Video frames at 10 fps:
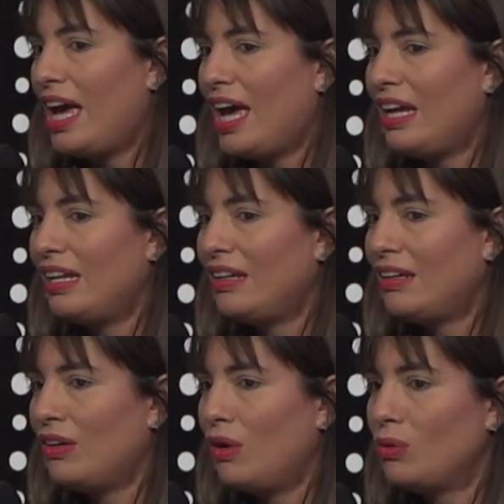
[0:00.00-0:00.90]
And
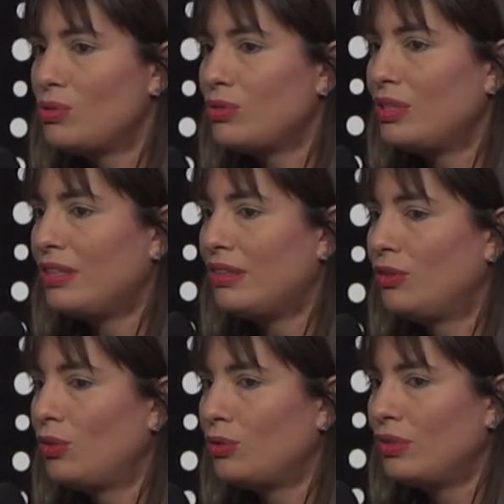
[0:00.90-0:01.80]
also
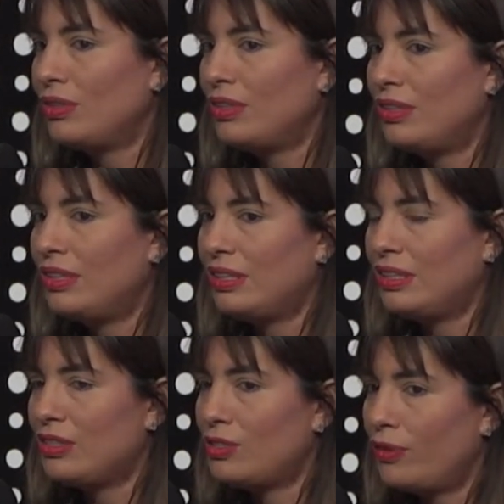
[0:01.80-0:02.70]

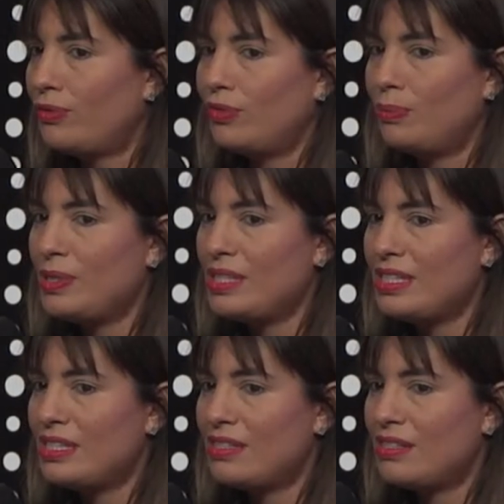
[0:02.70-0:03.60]
the software
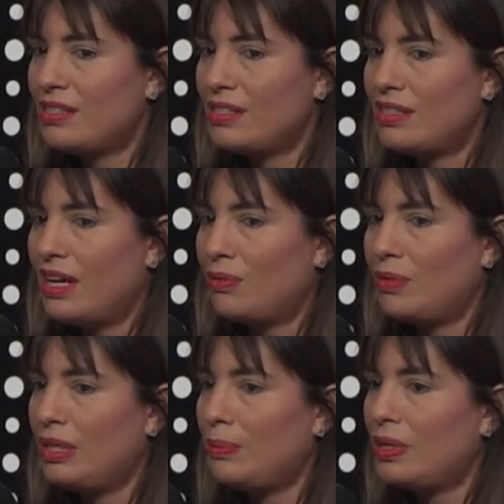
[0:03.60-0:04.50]
business are
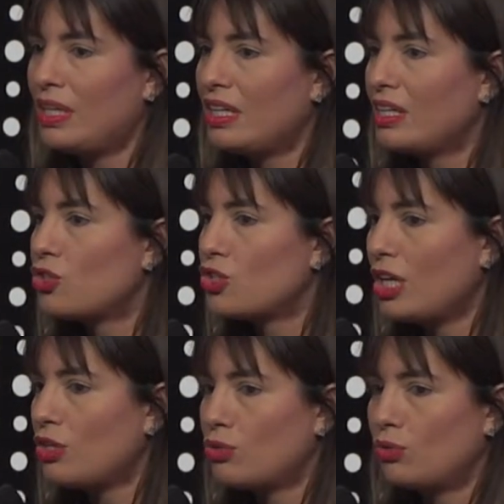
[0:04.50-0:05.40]
really bringing a
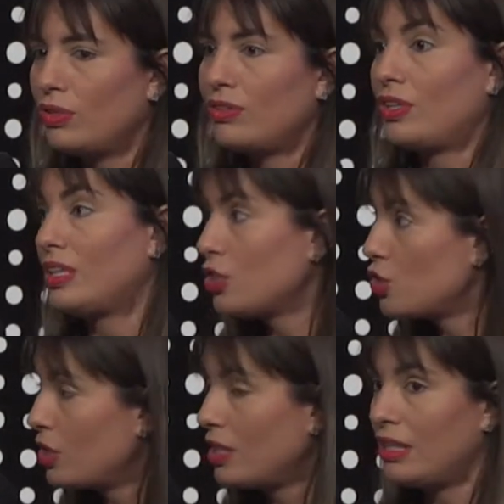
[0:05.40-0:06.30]
change to the
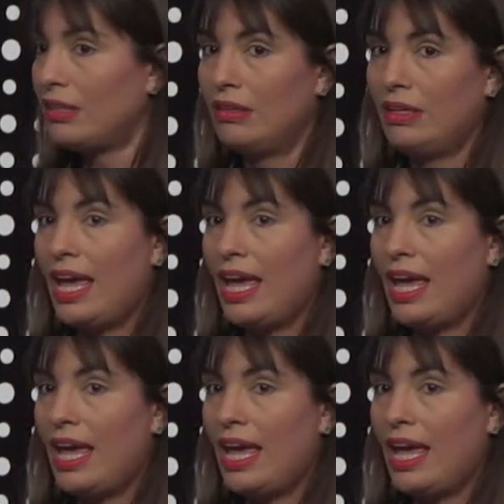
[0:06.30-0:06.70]
traditional